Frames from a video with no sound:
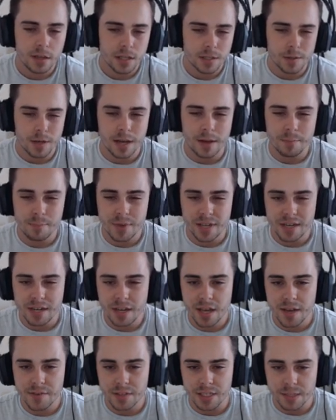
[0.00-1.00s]
So I'm a bit
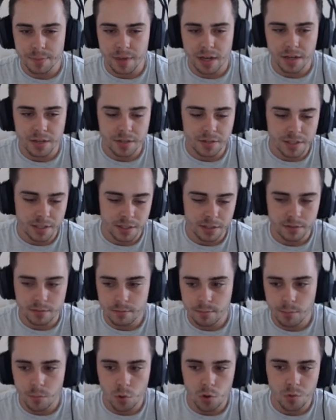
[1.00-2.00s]
nervous about using
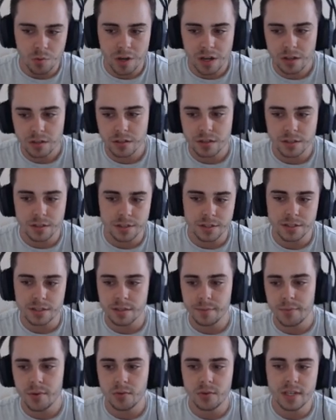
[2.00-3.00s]
Mawile, because
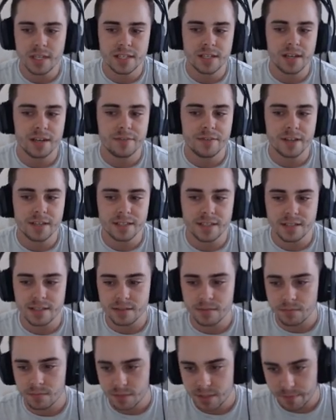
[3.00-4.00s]
the bulky side of things
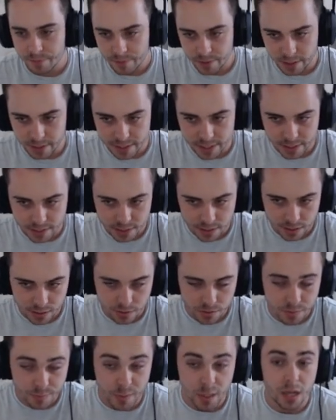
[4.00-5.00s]
isn't something I tend to
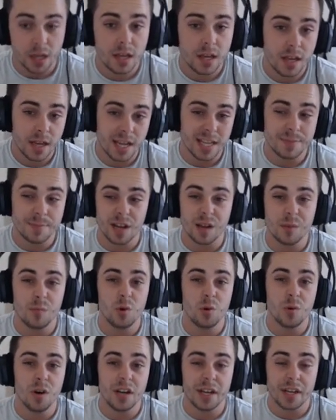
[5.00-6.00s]
use, but it's Mega
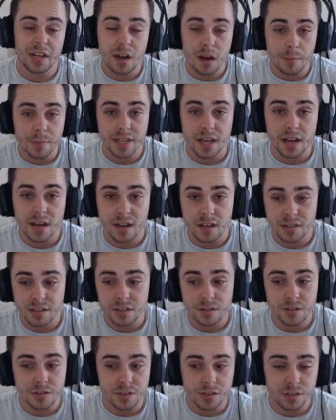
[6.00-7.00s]
Mawile, it can't be that hard
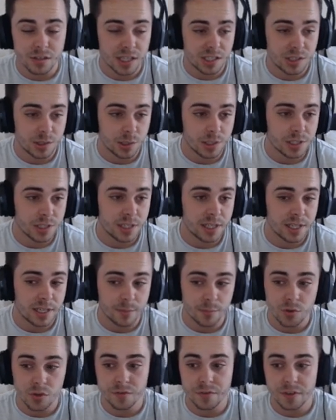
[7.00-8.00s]
to use, you can literally just click
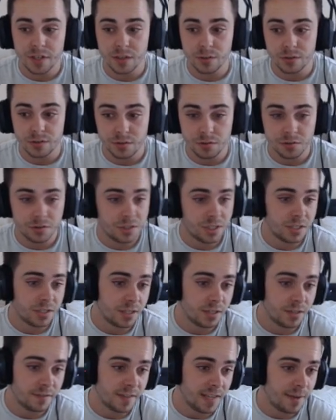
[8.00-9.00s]
a move and it'll do a shit
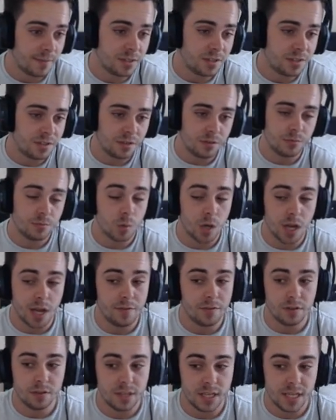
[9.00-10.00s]
ton of damage to
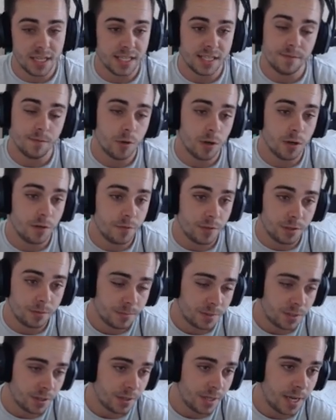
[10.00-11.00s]
whatever is in front of you,
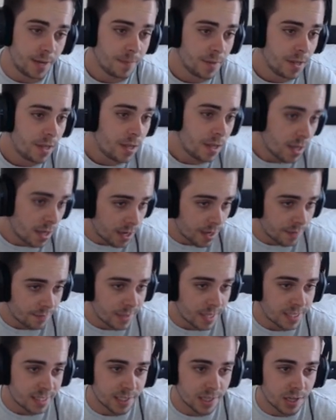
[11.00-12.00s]
so yeah. Uh,
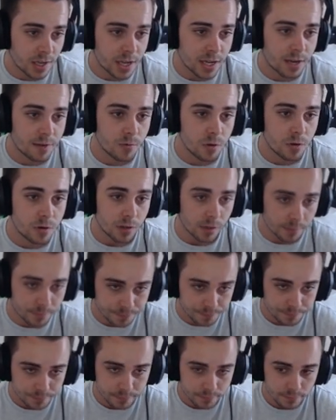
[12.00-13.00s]
that's Lycanroc,
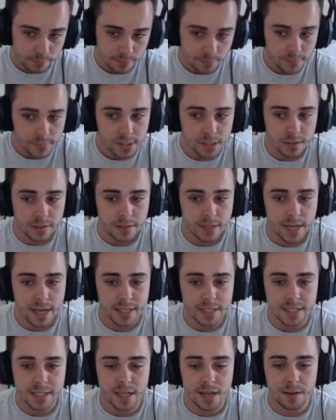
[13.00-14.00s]

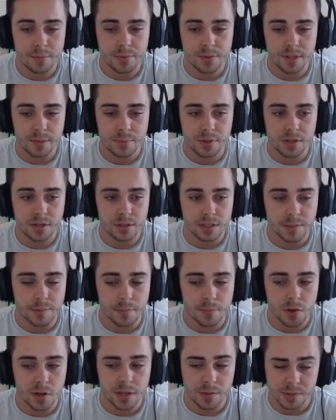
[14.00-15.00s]
Next up, the
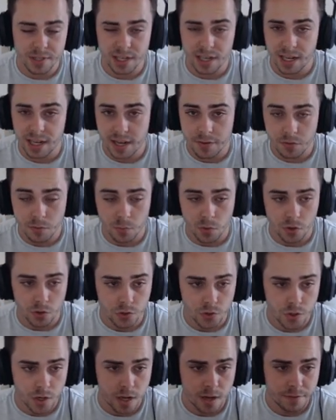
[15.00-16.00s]
penultimate mon, it was an 11 mon
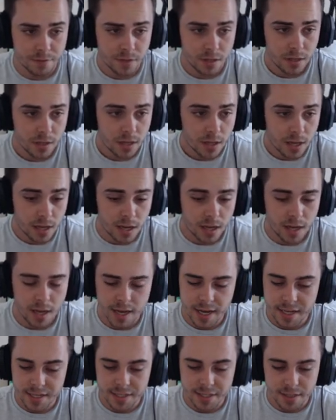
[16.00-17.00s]
draft, uh,
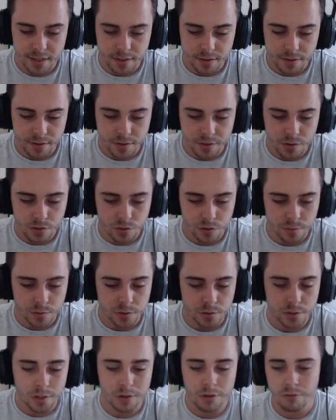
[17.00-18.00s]
is the
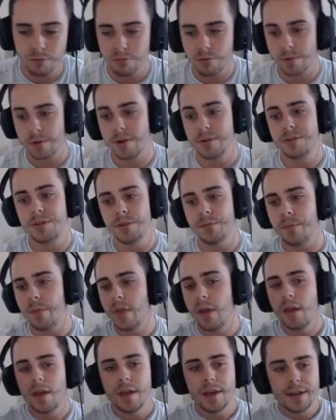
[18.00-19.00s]
normal Rotom.
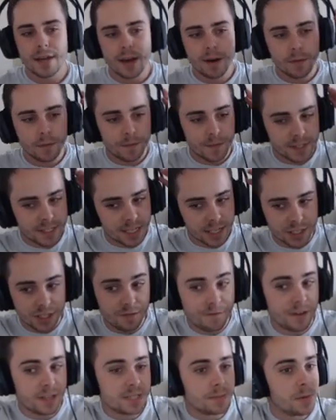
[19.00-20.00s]
Now, this
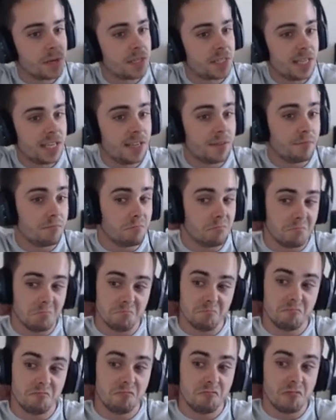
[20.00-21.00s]
actually fits my team
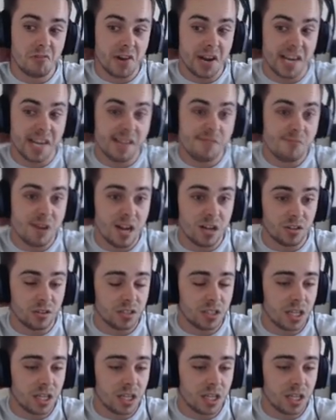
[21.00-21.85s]
really well.